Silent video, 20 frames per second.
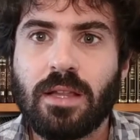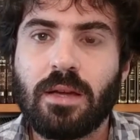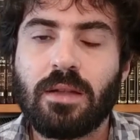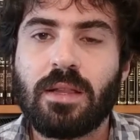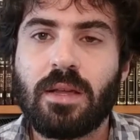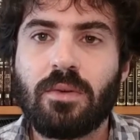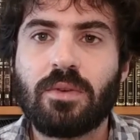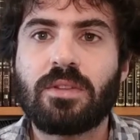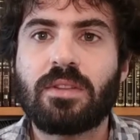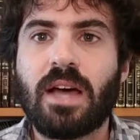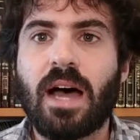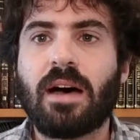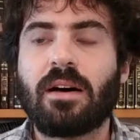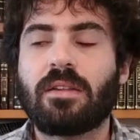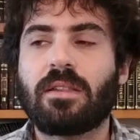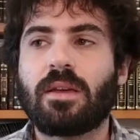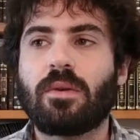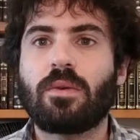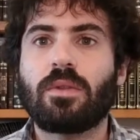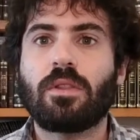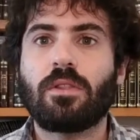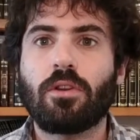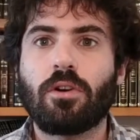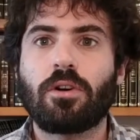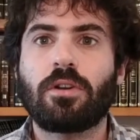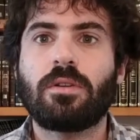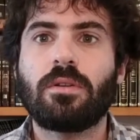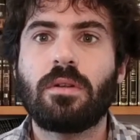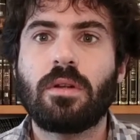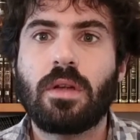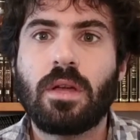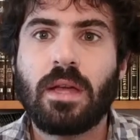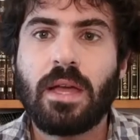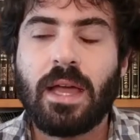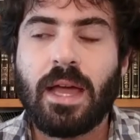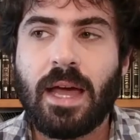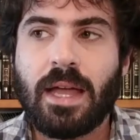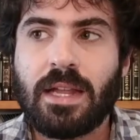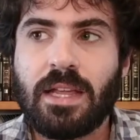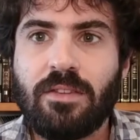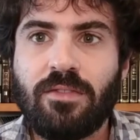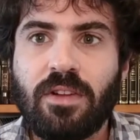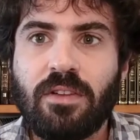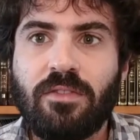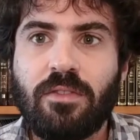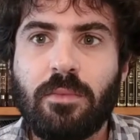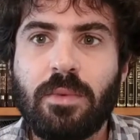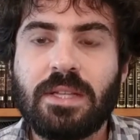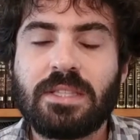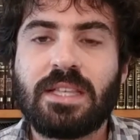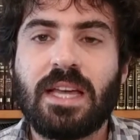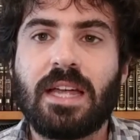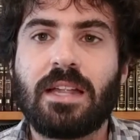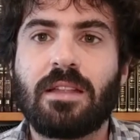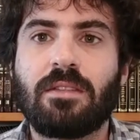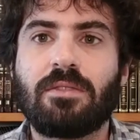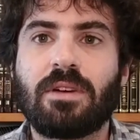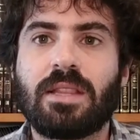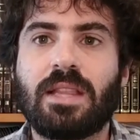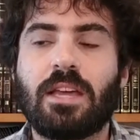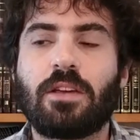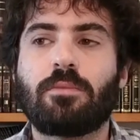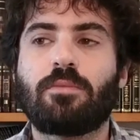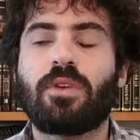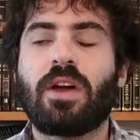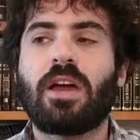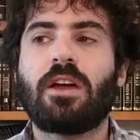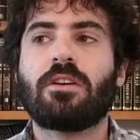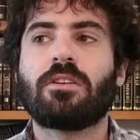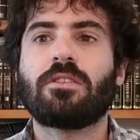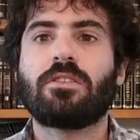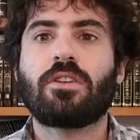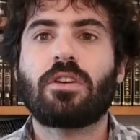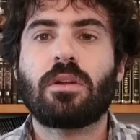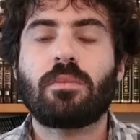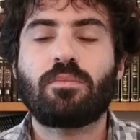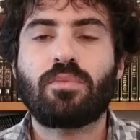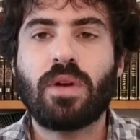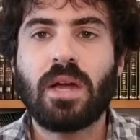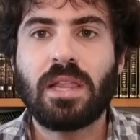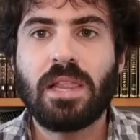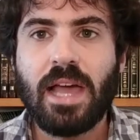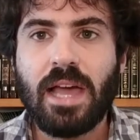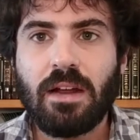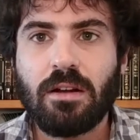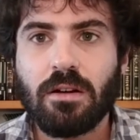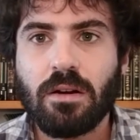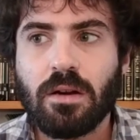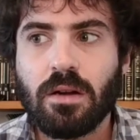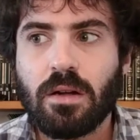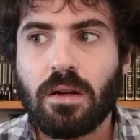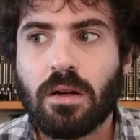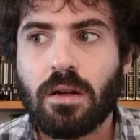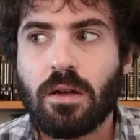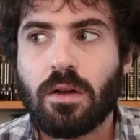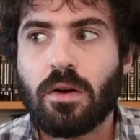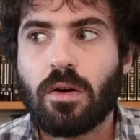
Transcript: They, they would da, they would learn, and even if it means that right that your prayer you're going to pray later,